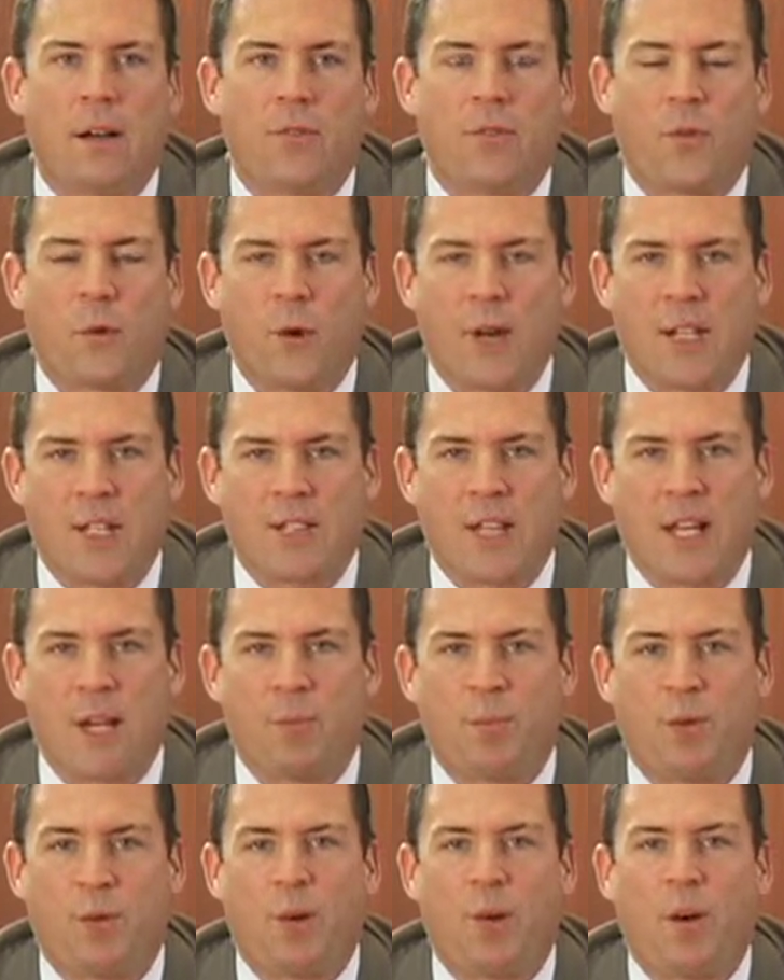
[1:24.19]
For
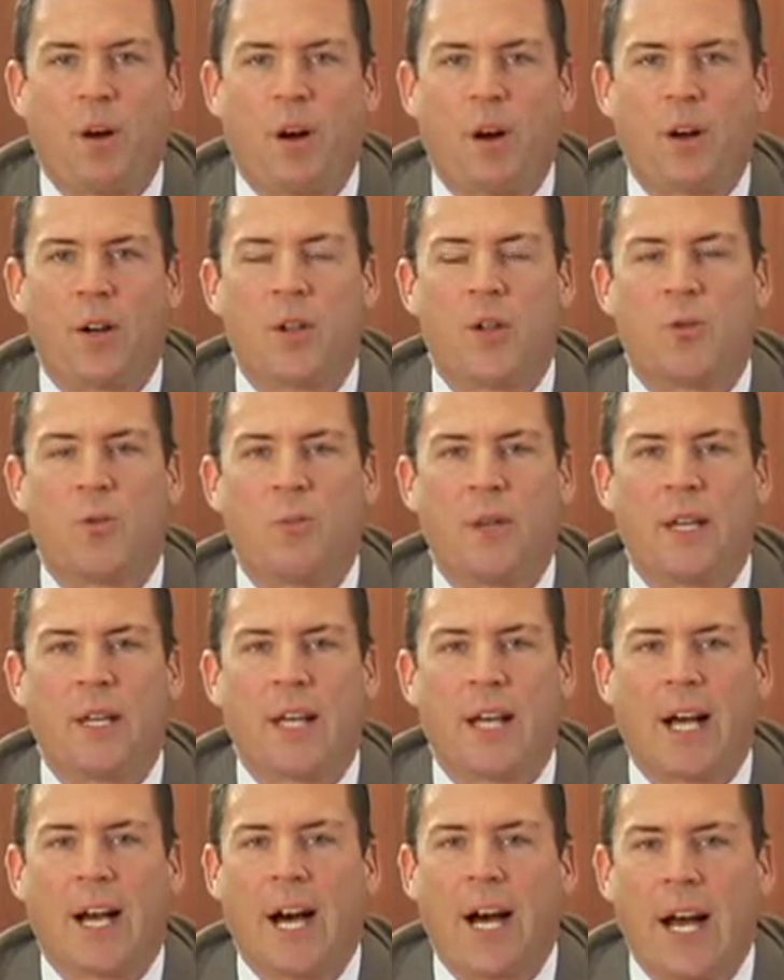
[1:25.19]
example, are you
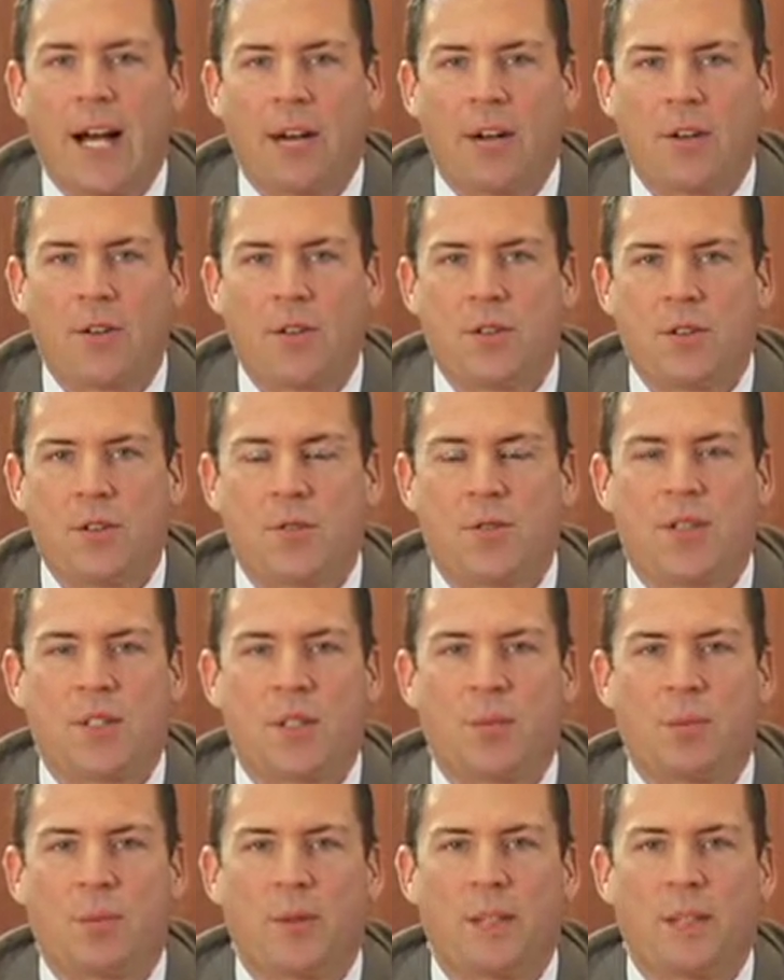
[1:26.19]
being hired to
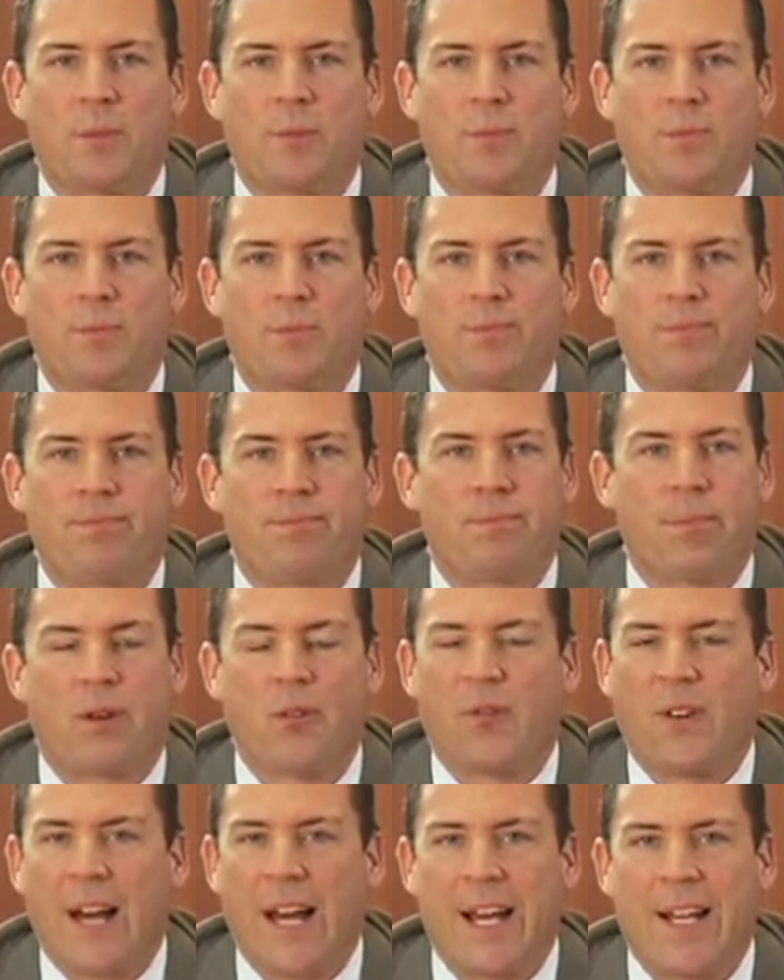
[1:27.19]
simply
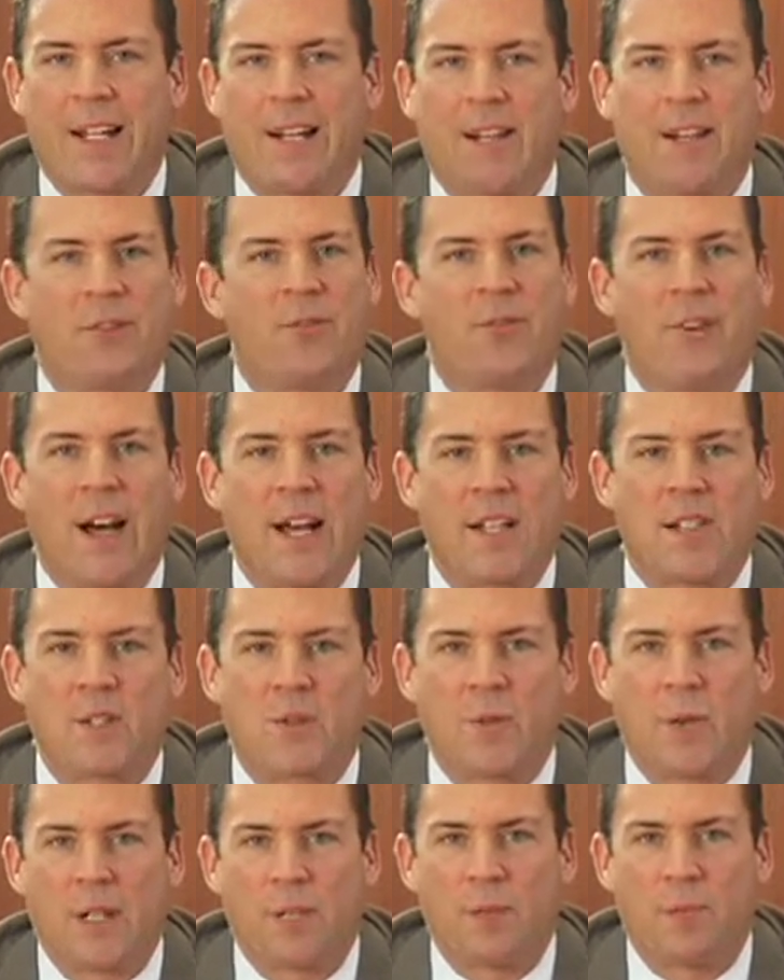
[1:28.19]
provide an
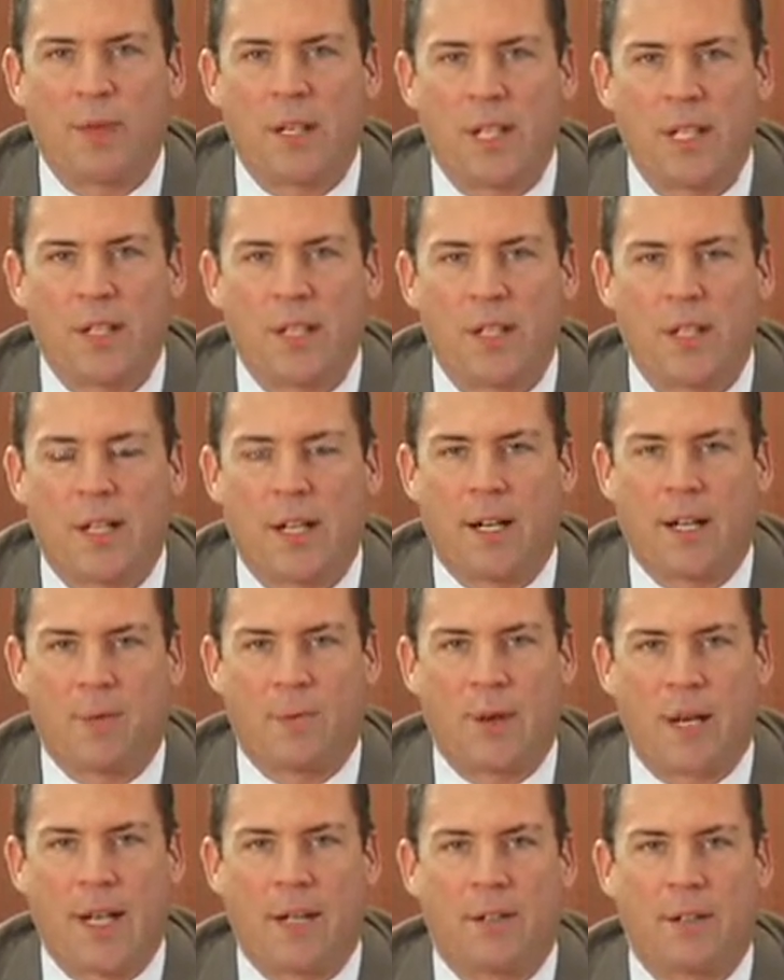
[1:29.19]
advisory opinion on a
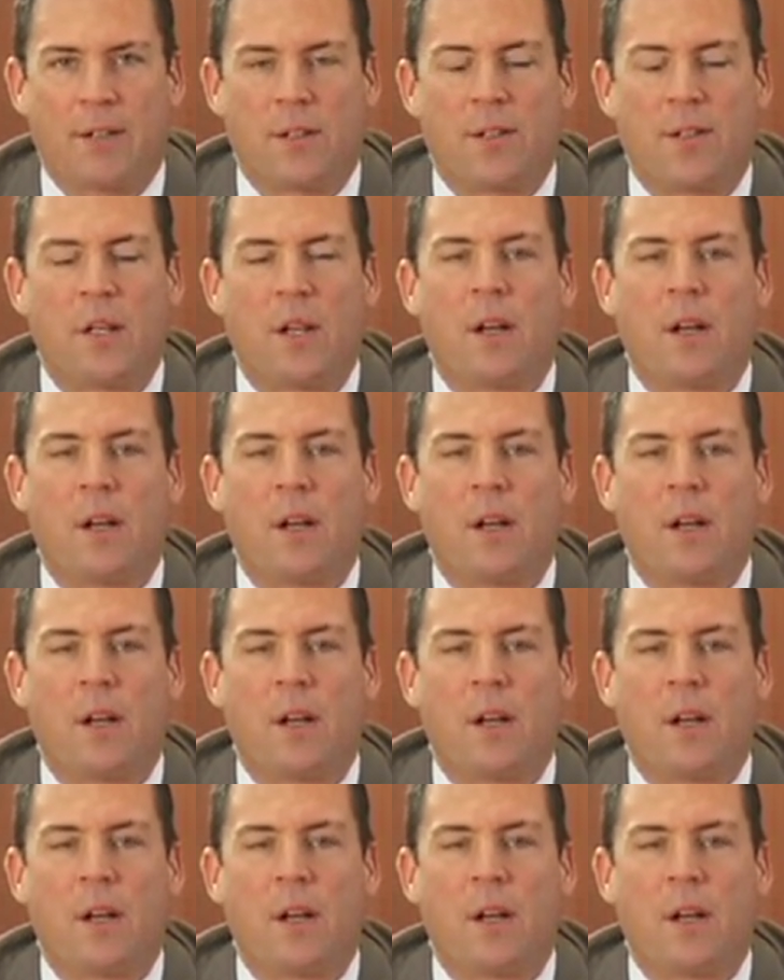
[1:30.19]
matter?